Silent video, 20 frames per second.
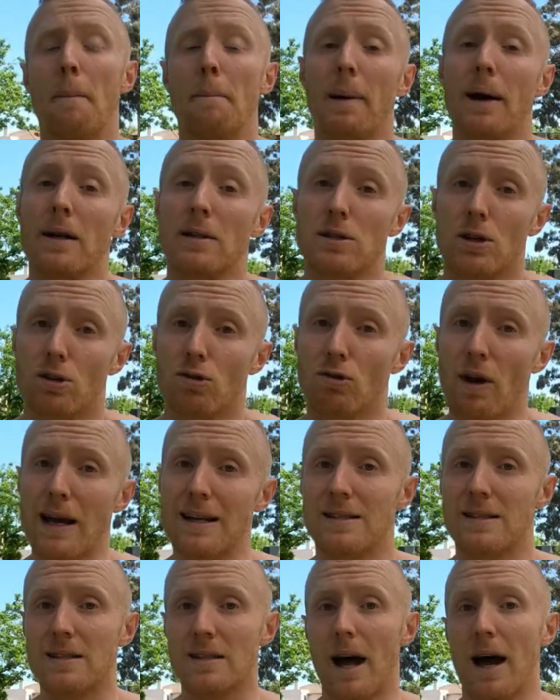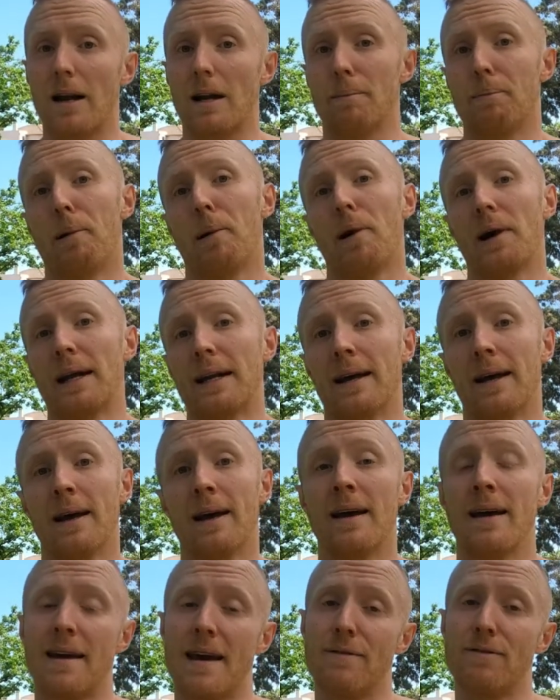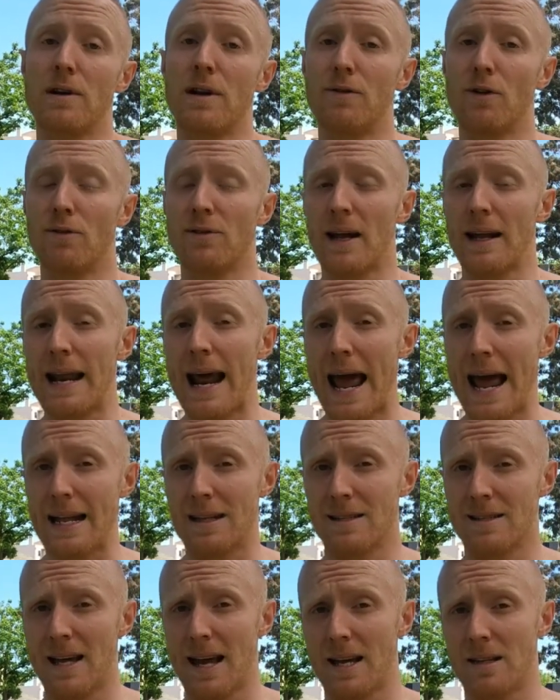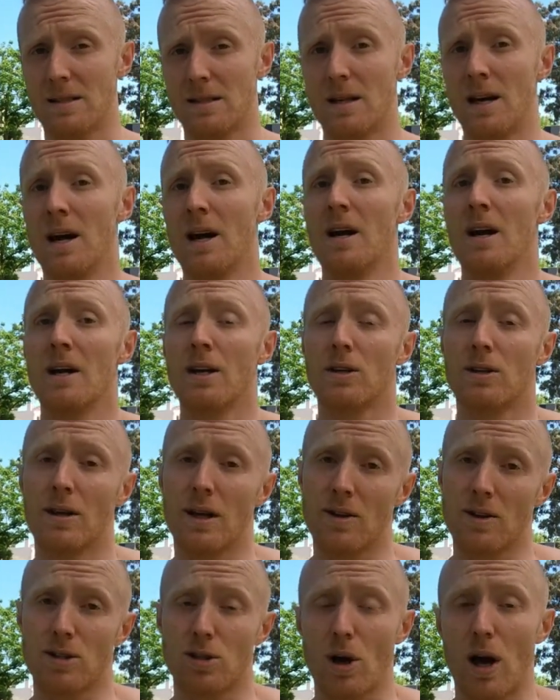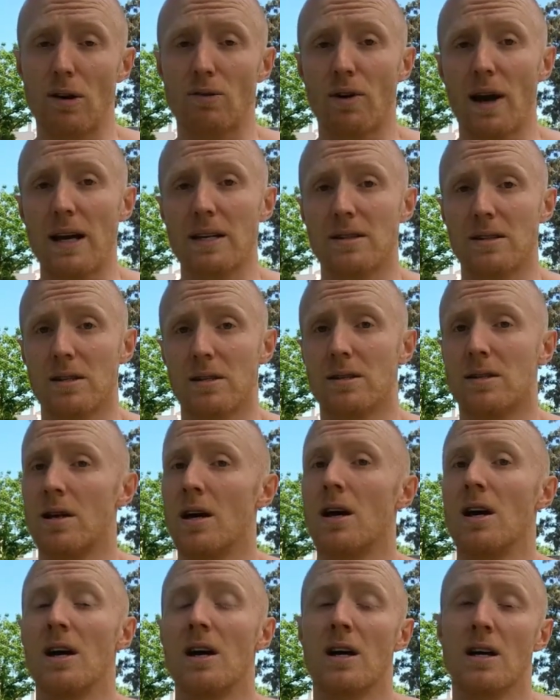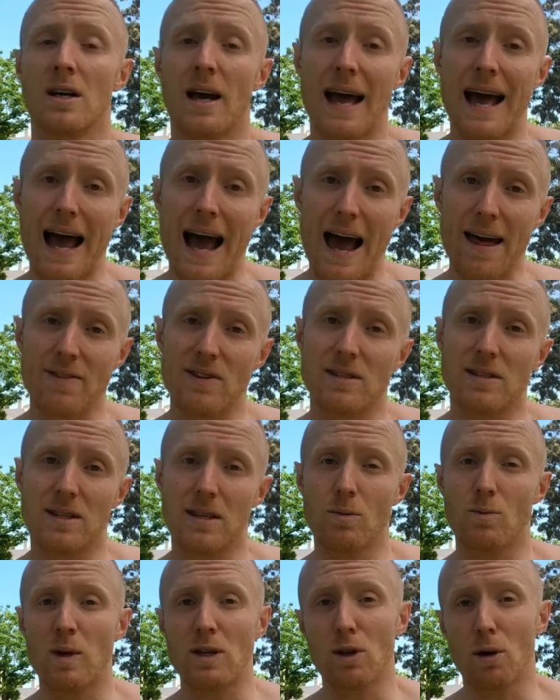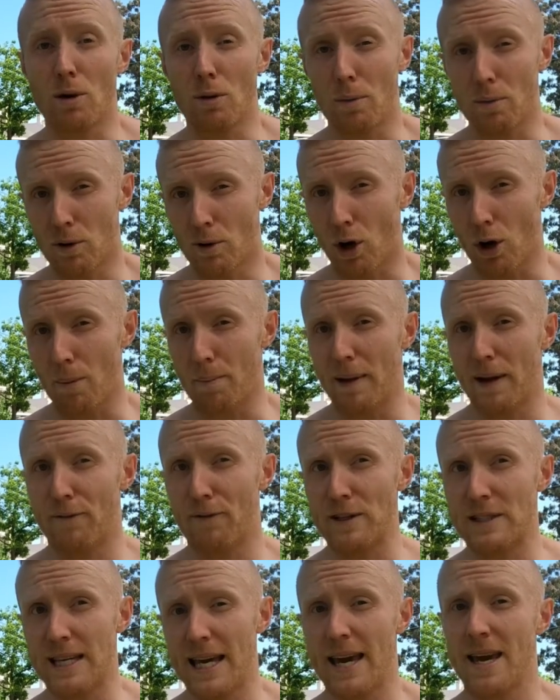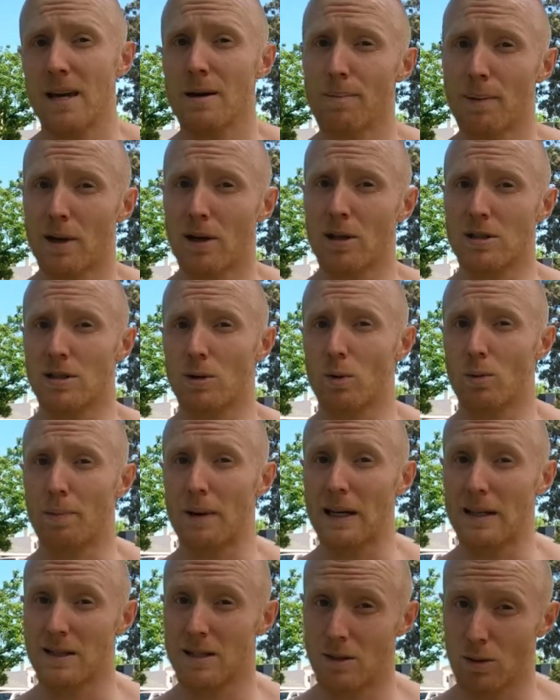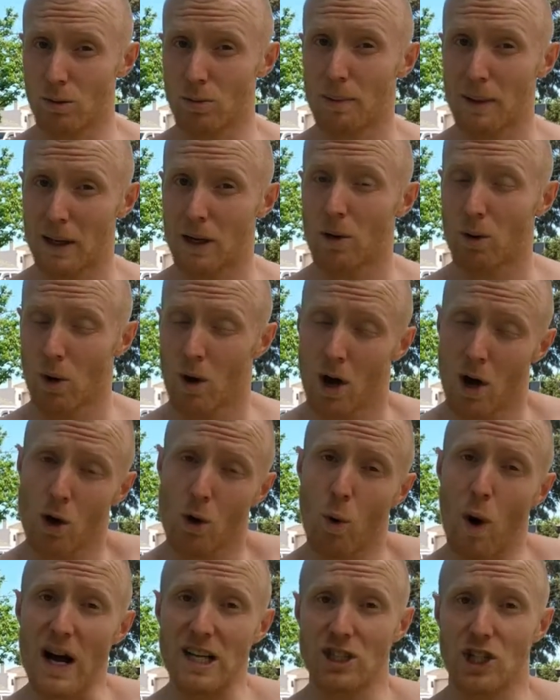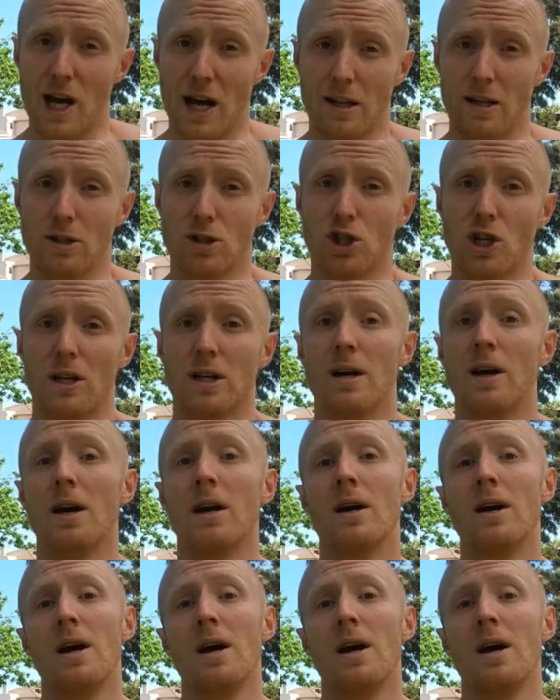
But it's a great starting point. Even if you've done handstands, you've done the side raises, add this in when you've got a bit of fatigue, because it'll still be quite challenging